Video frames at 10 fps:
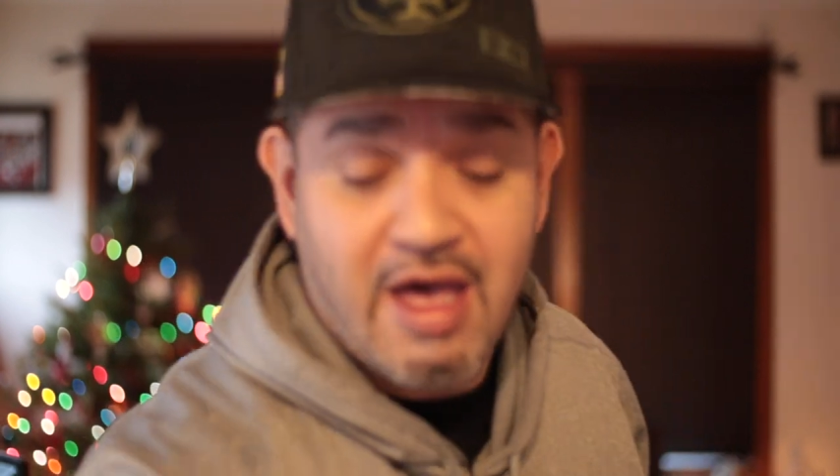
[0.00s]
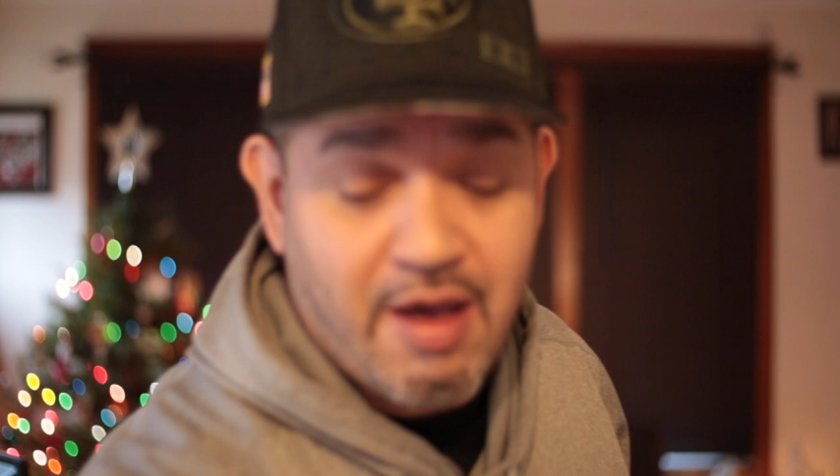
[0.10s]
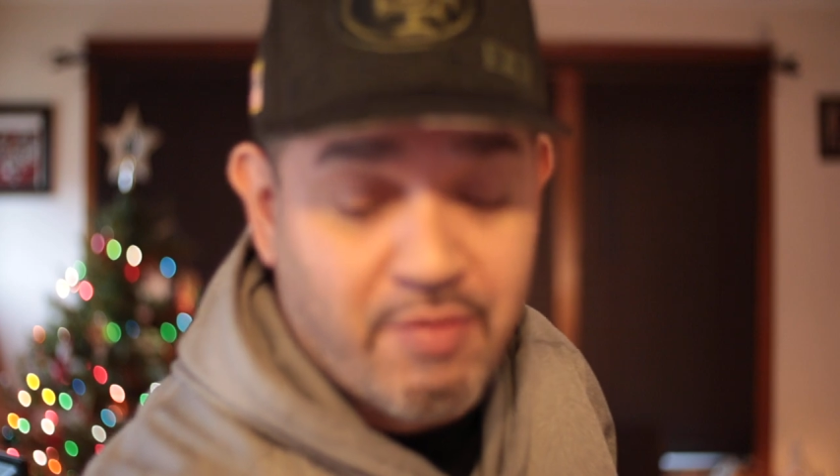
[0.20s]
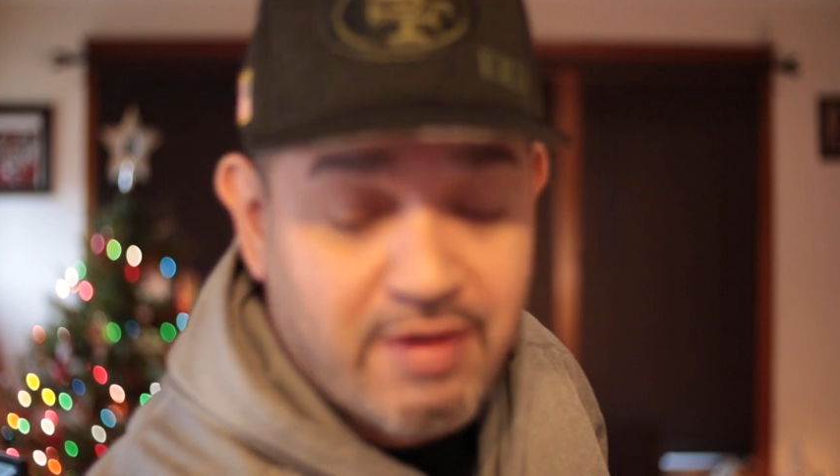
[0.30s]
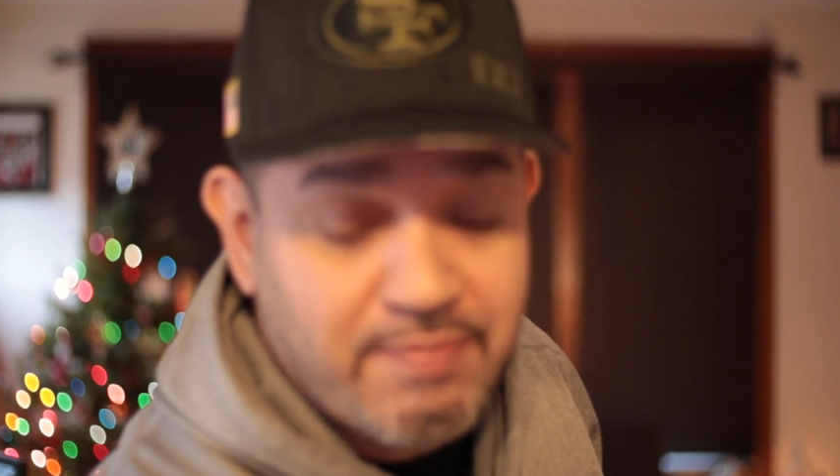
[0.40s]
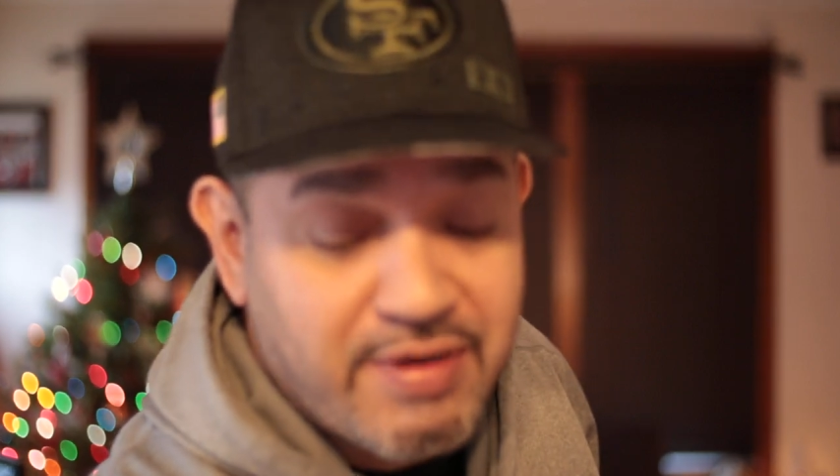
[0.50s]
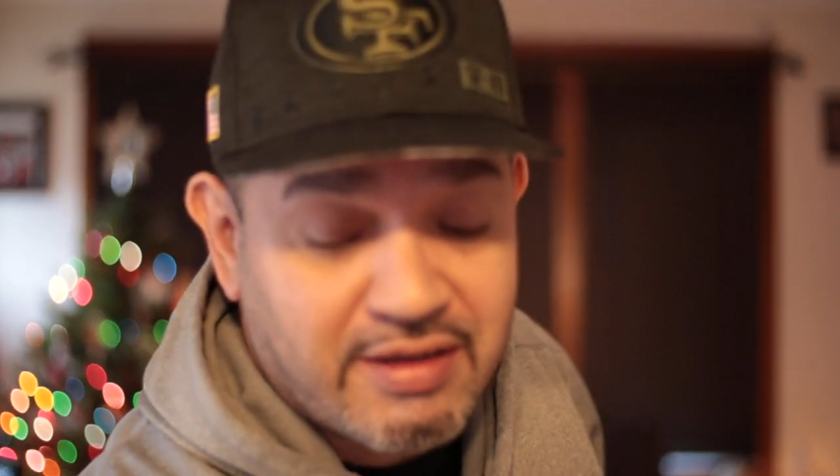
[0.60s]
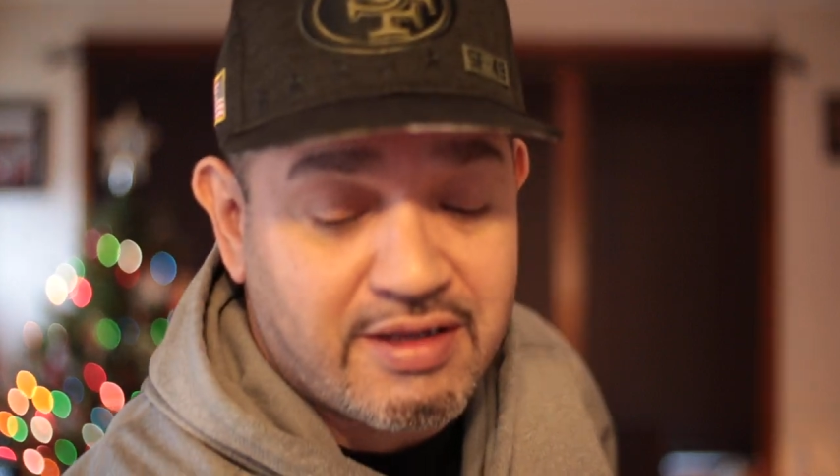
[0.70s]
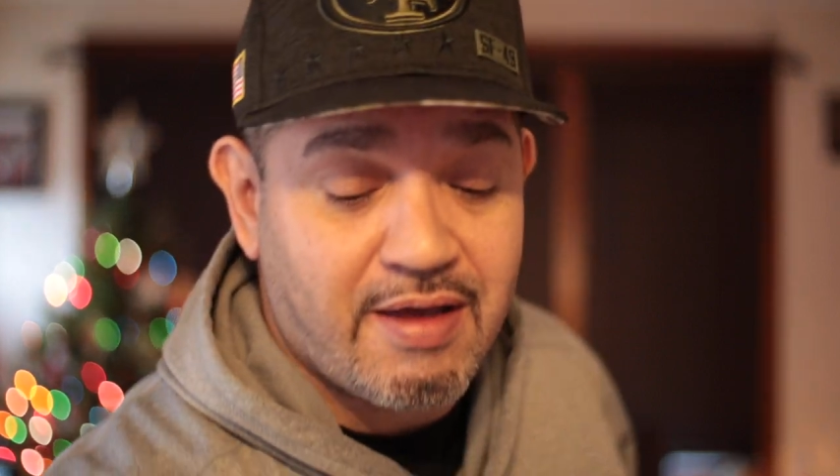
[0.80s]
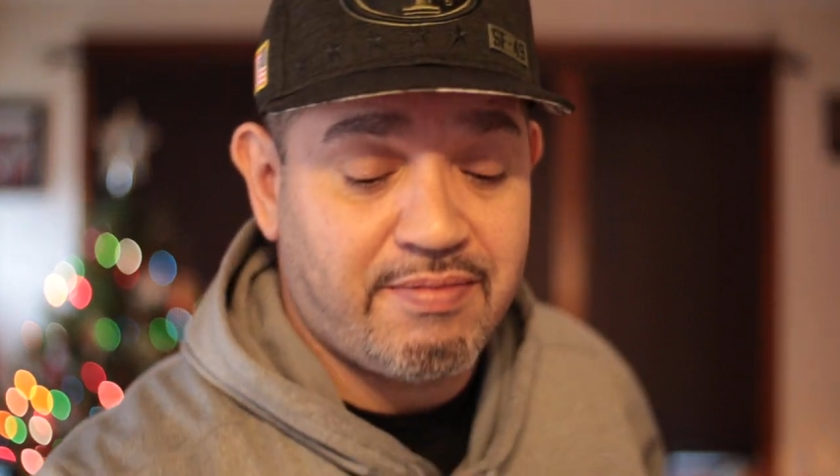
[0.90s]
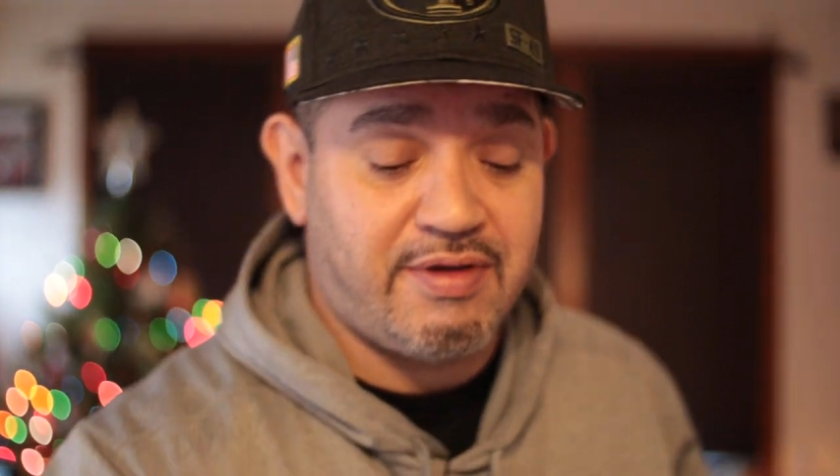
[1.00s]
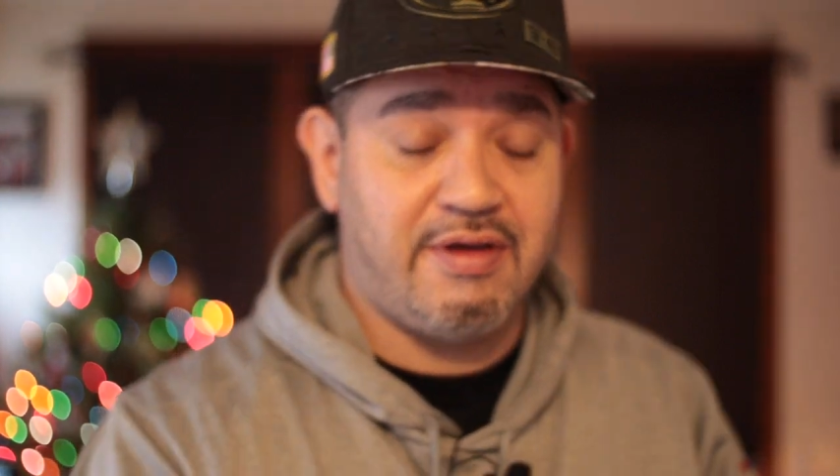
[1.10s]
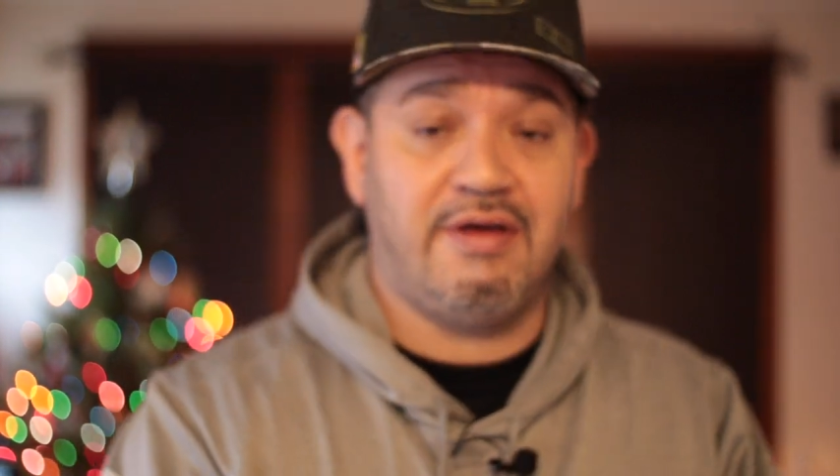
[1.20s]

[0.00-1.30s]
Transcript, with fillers: I went and picked up